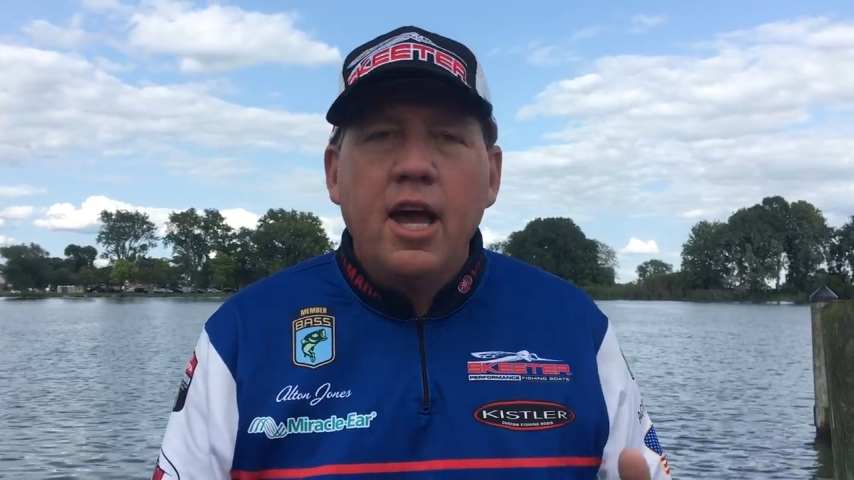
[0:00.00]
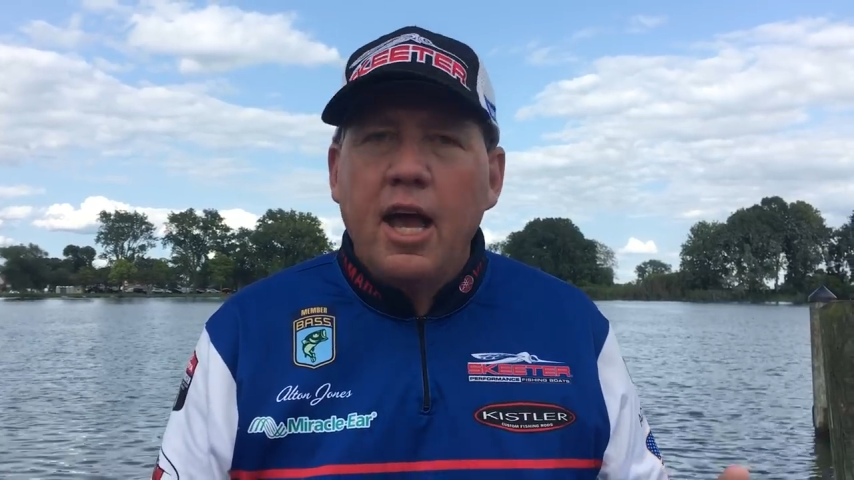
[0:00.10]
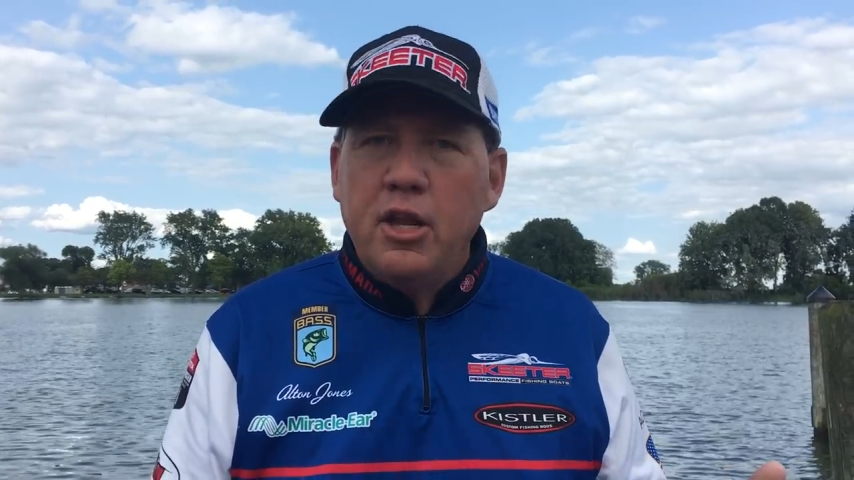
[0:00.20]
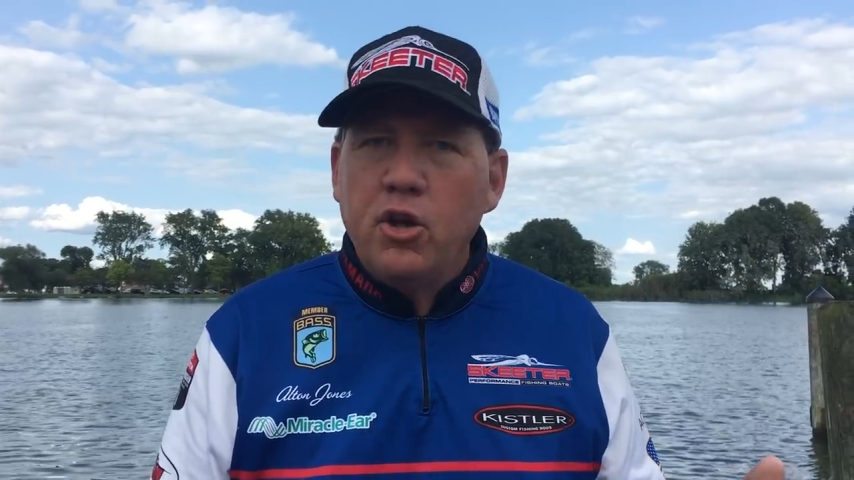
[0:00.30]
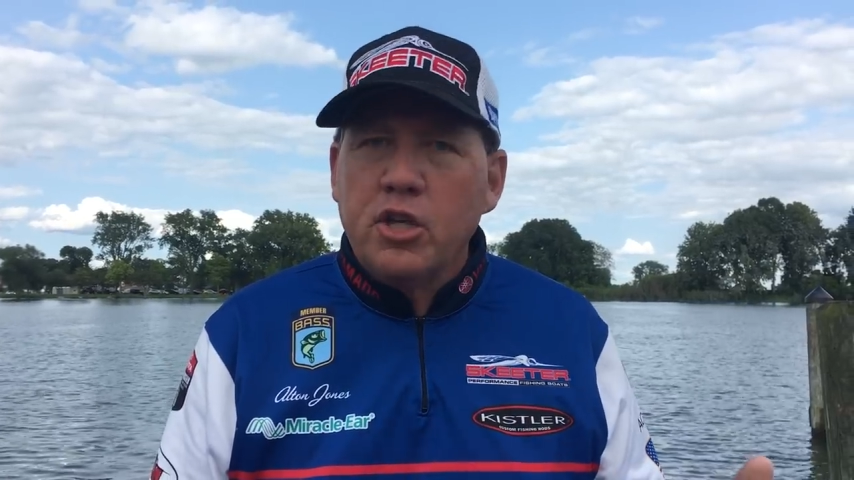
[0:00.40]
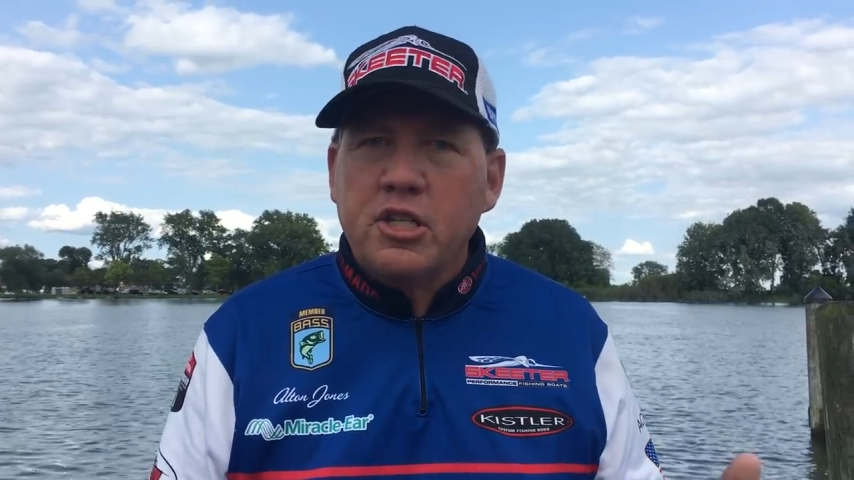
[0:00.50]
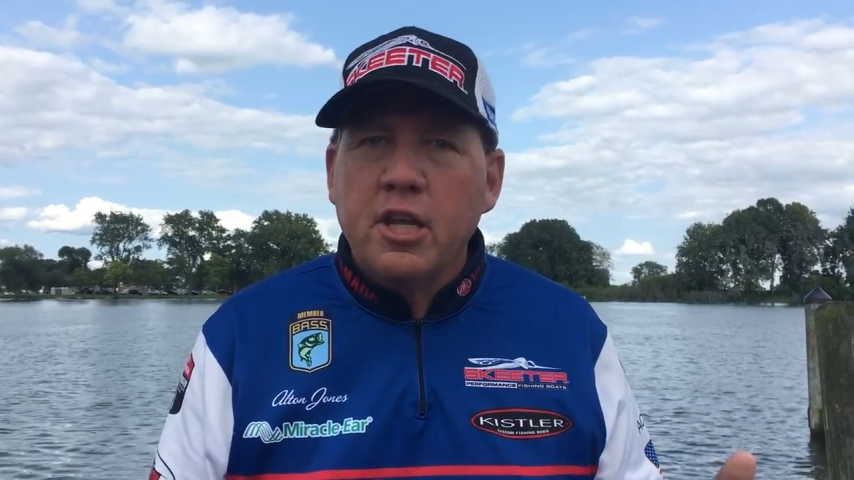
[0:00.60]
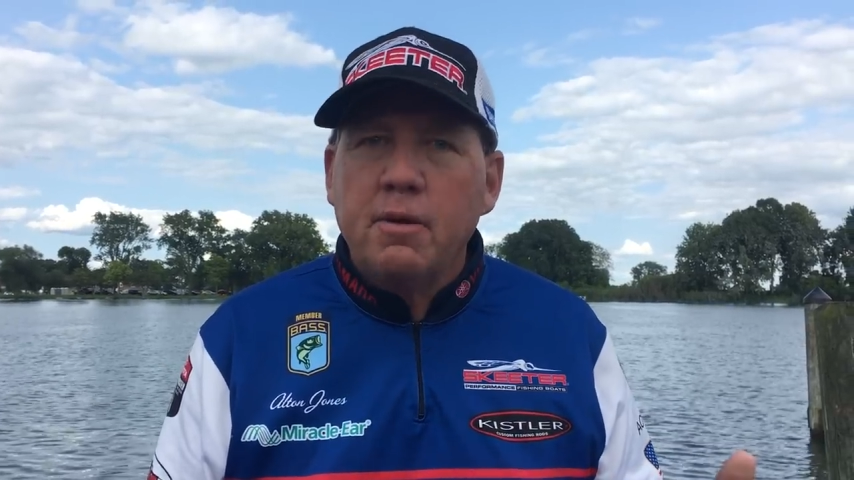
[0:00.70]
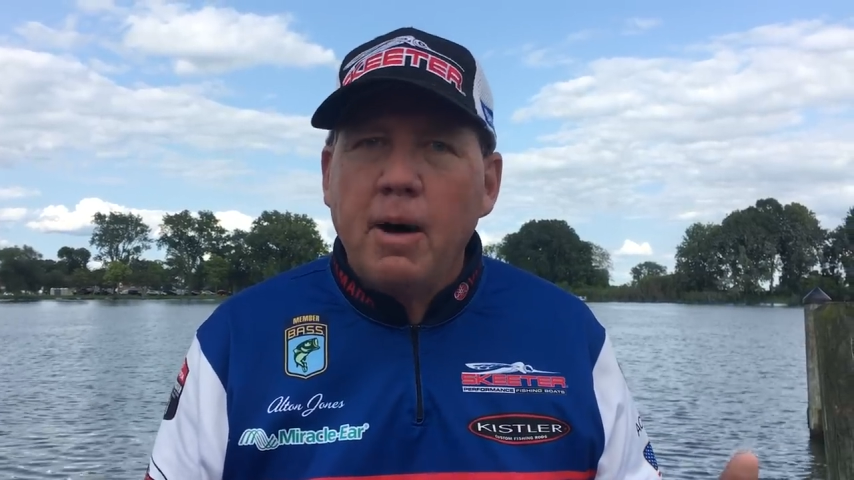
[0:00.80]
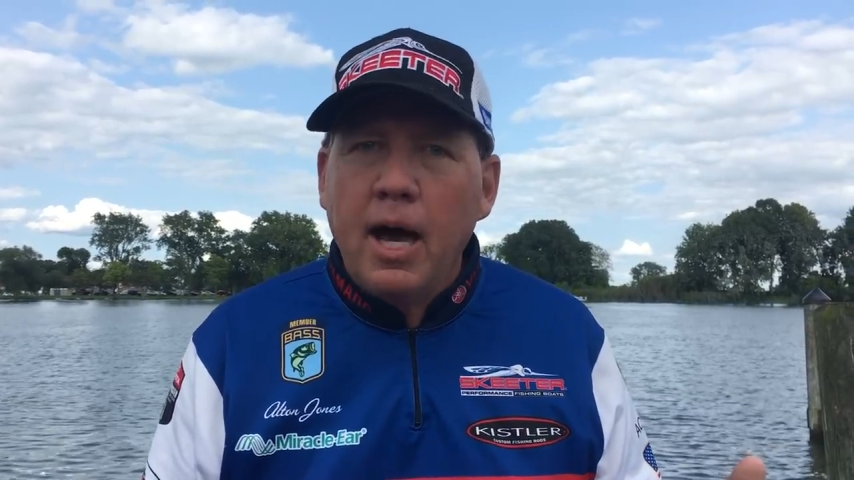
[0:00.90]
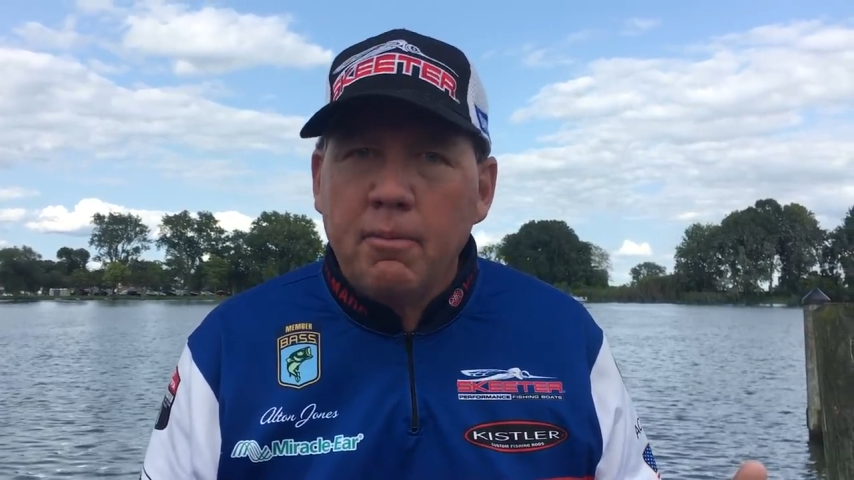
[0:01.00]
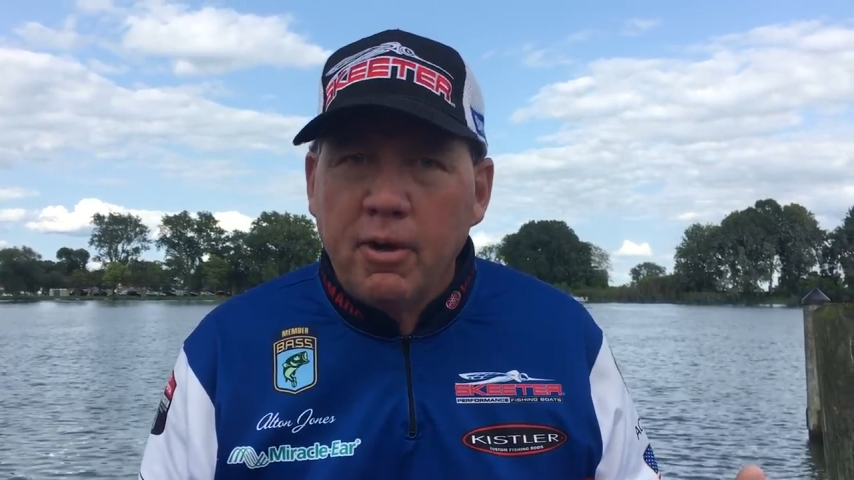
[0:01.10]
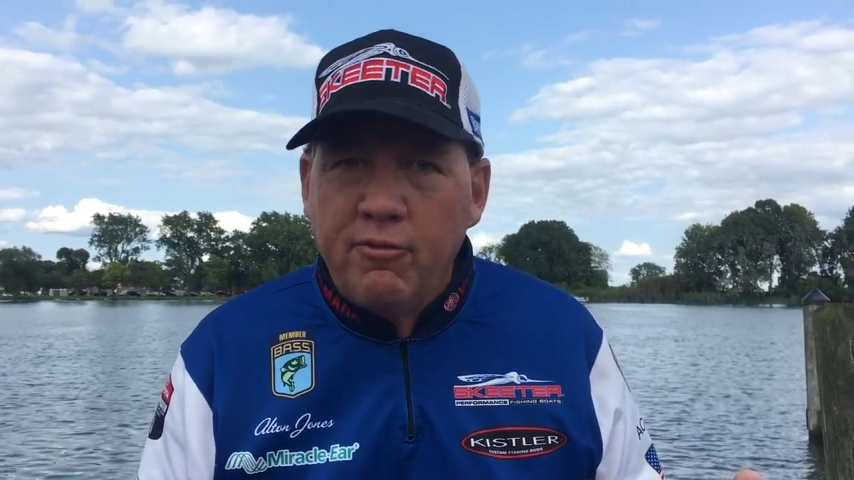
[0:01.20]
and you can see the bottom in